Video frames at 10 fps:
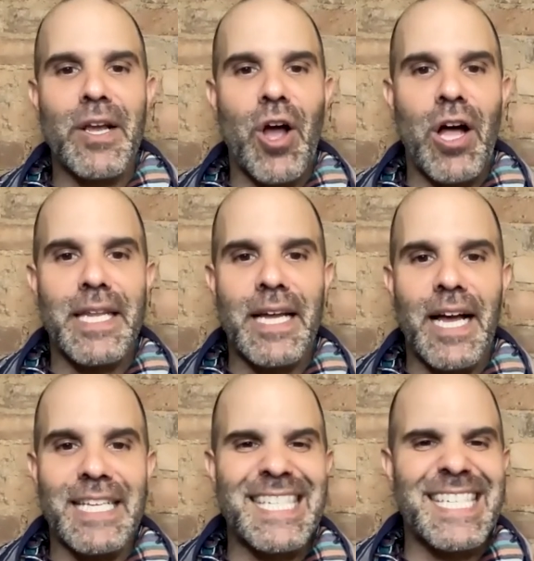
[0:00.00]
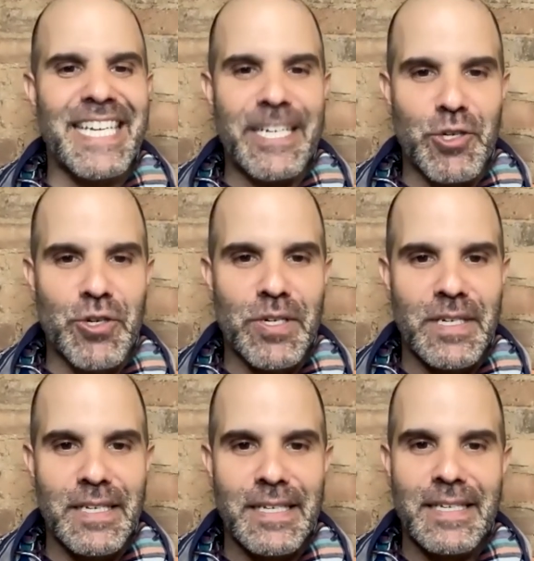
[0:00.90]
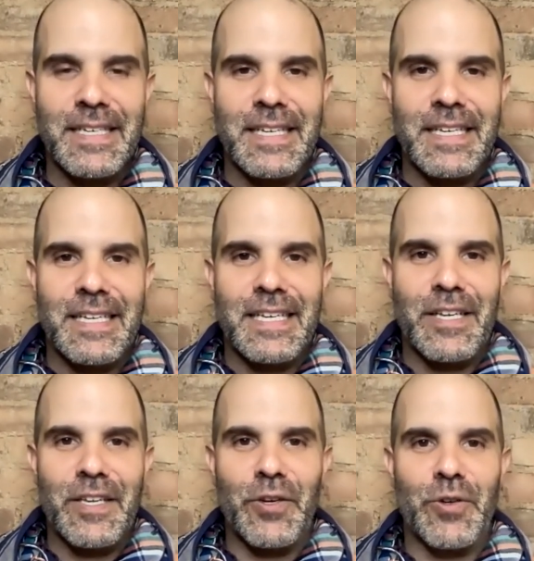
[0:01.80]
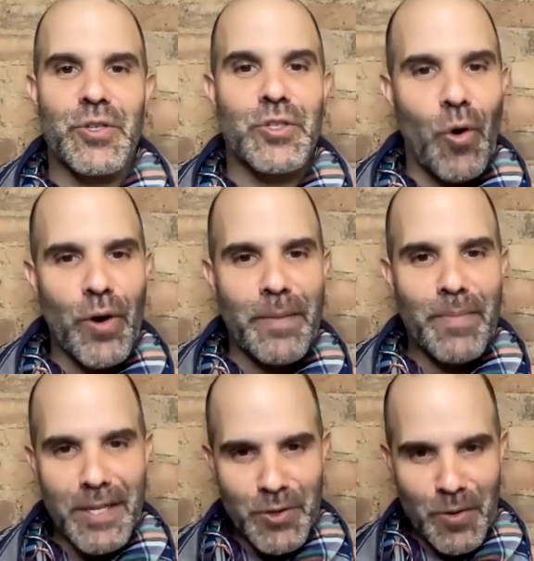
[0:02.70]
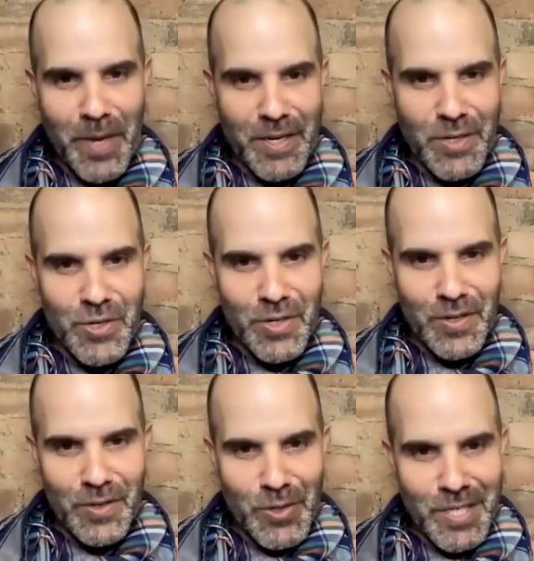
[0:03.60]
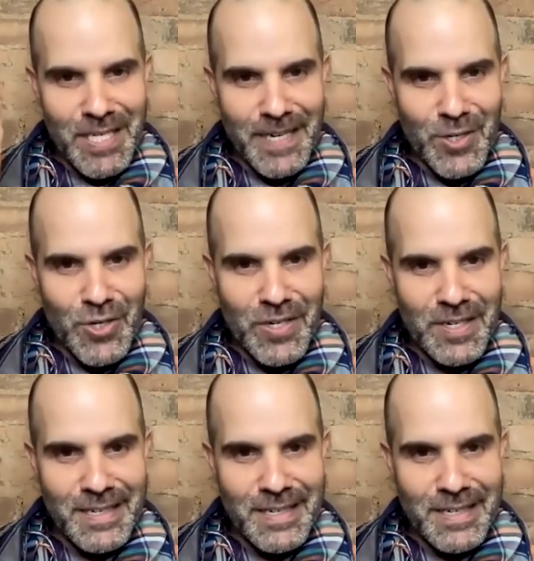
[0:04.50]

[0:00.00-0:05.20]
to call it a, a stitch. Your story plus your pitch, your stitch,